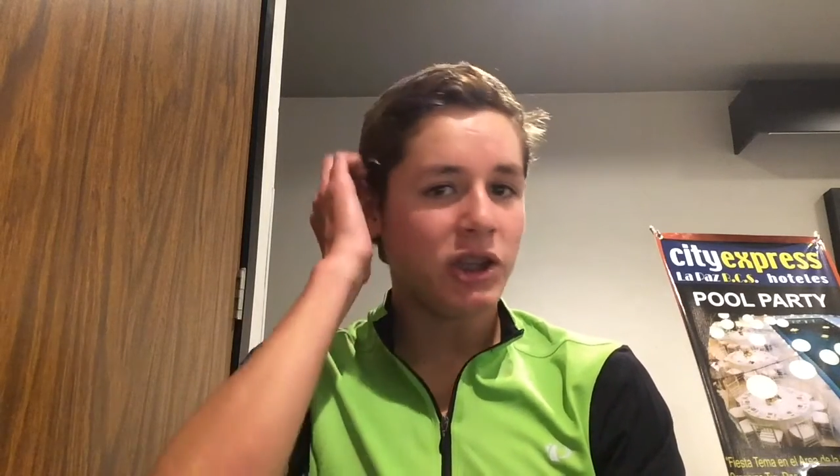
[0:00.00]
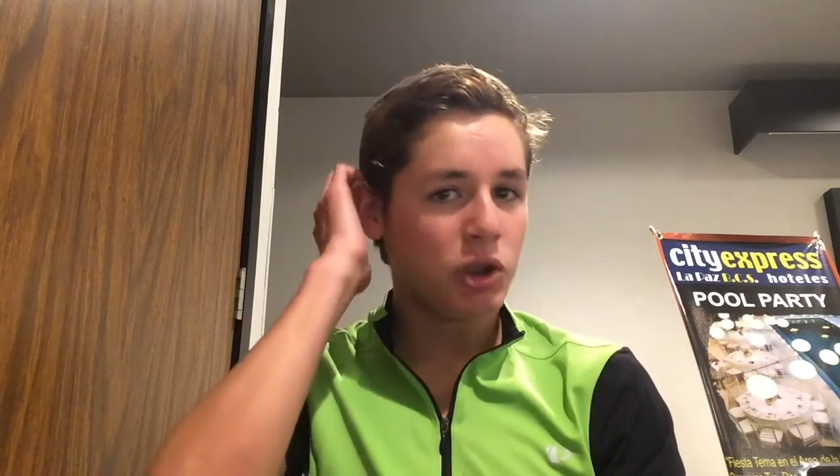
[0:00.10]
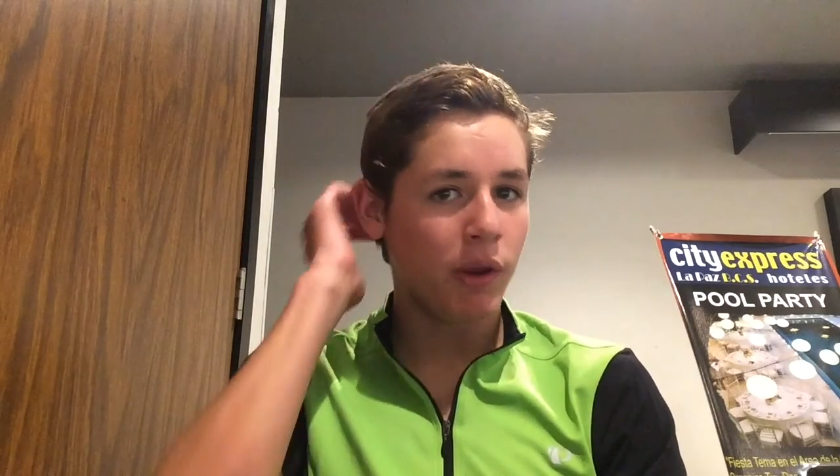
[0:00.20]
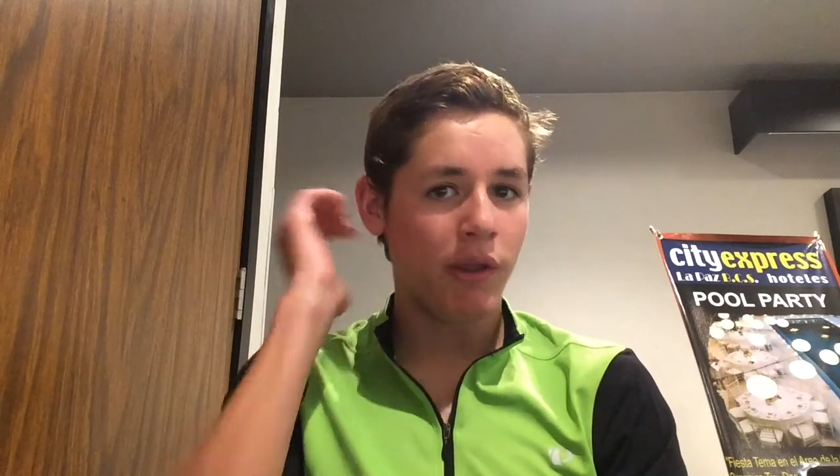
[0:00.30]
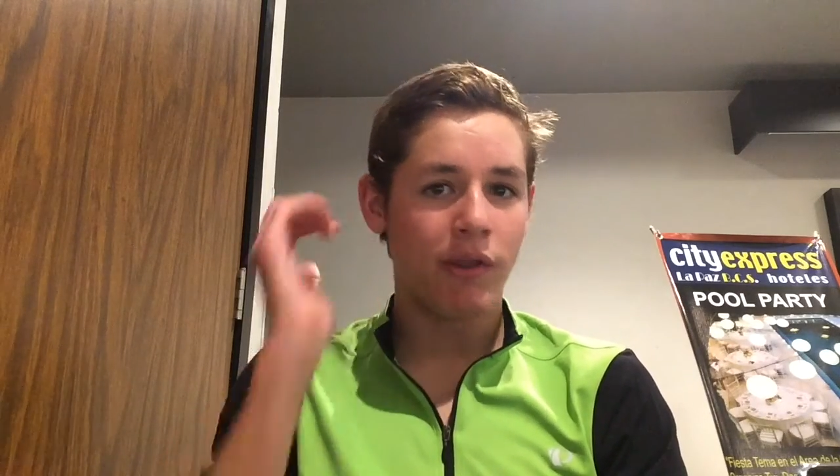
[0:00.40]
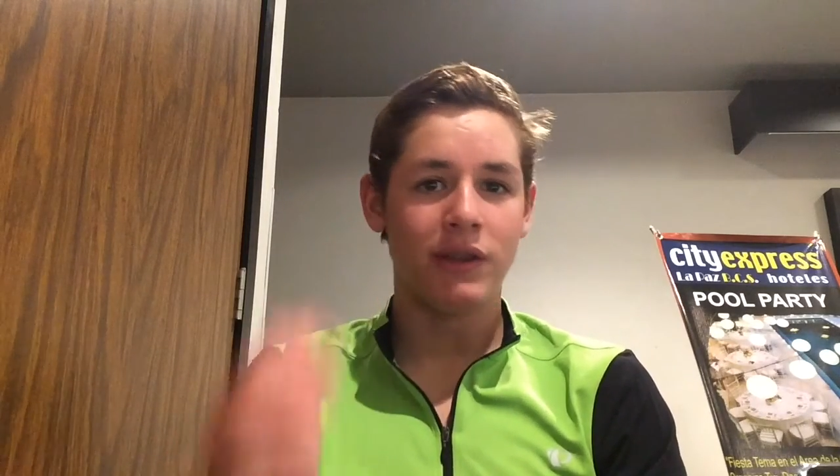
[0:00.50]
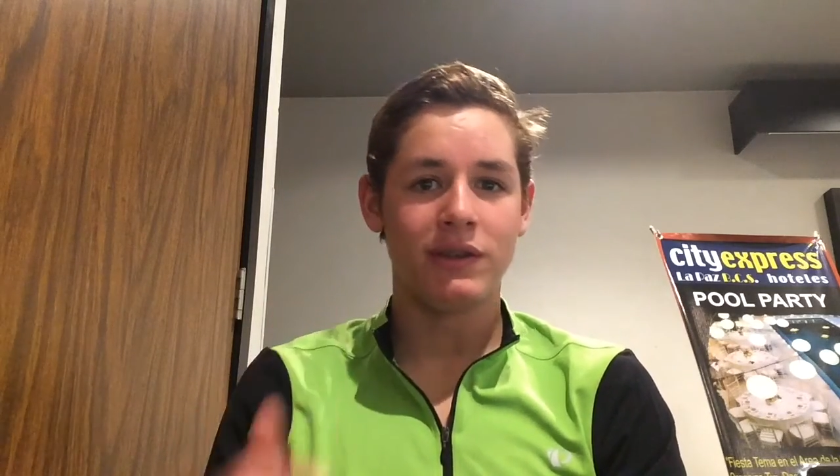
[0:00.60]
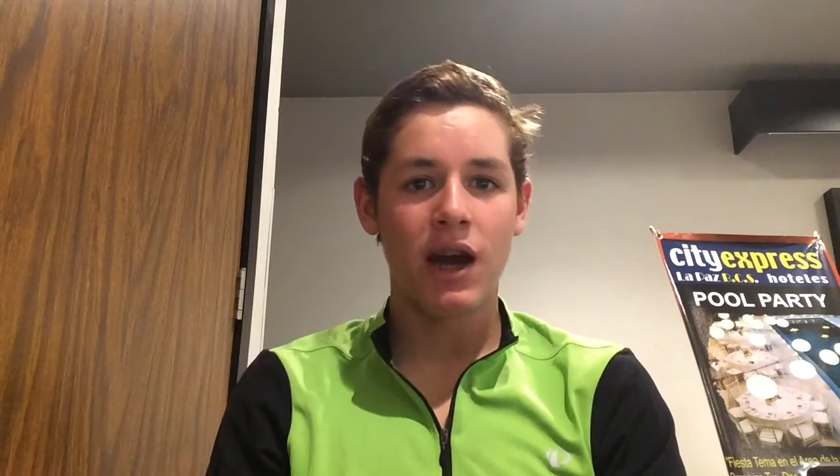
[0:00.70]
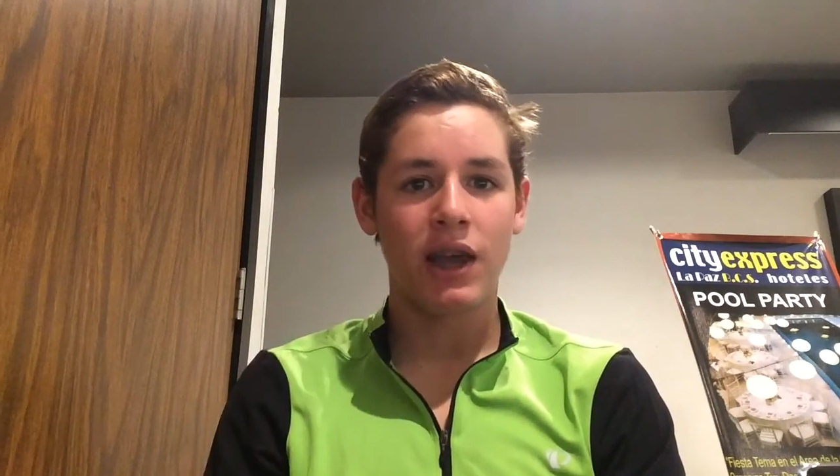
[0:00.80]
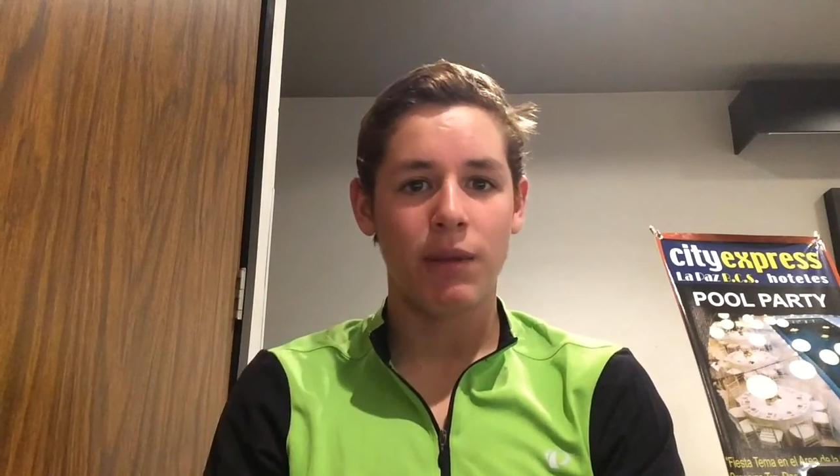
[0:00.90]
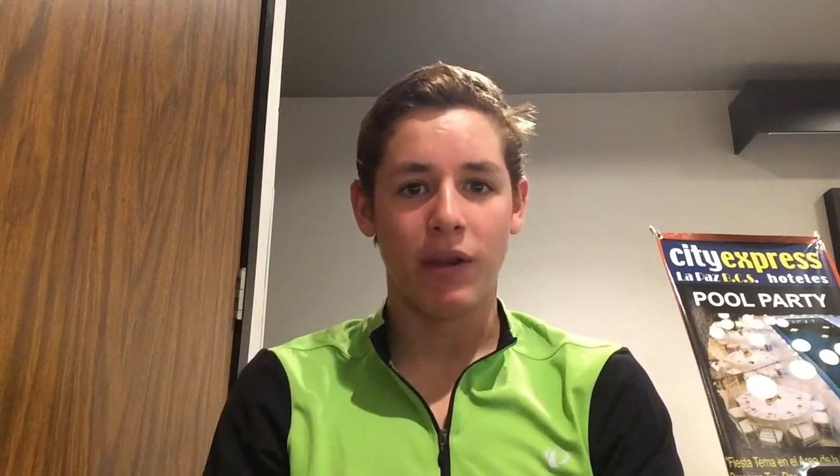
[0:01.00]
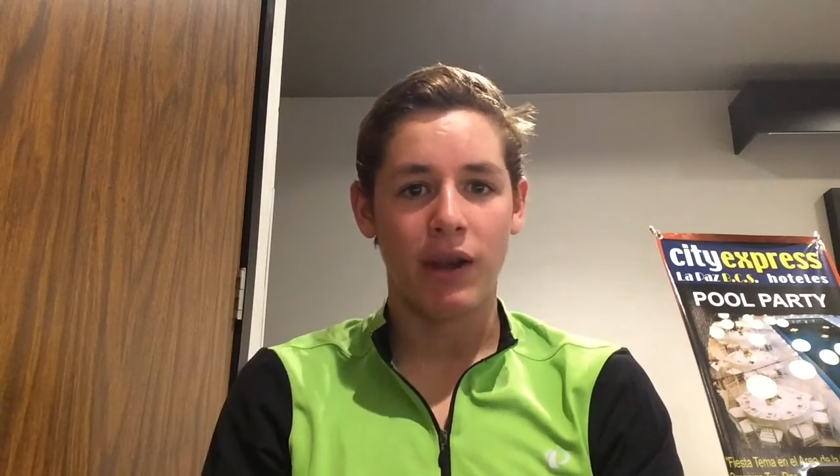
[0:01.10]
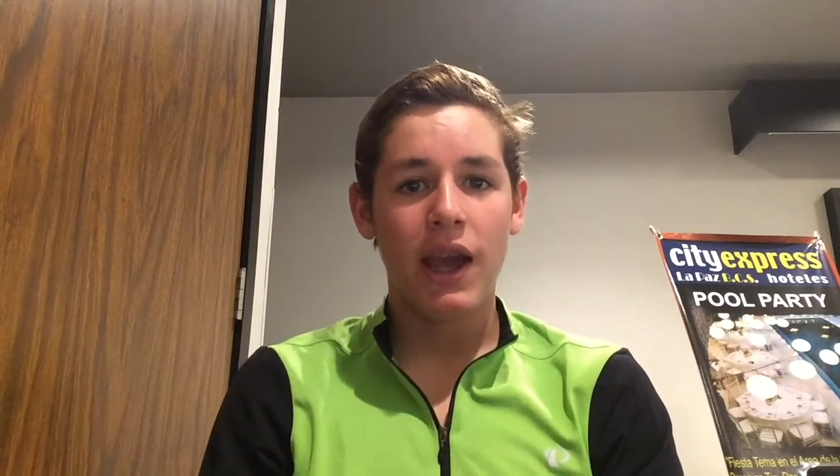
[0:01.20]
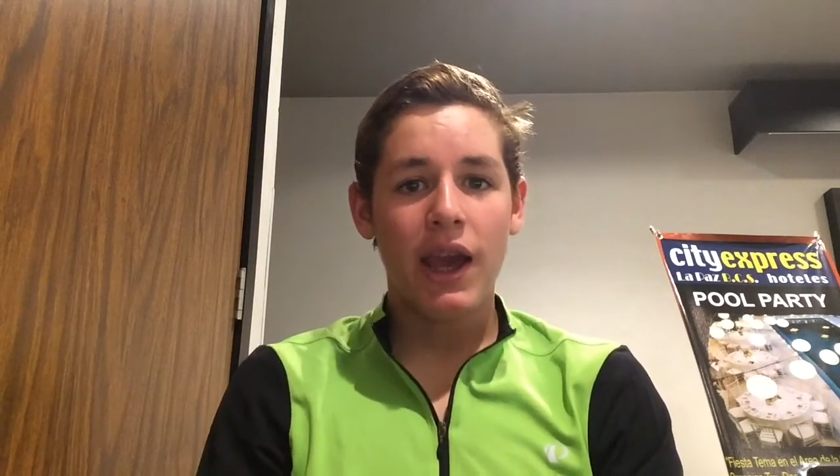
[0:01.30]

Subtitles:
issuing this document,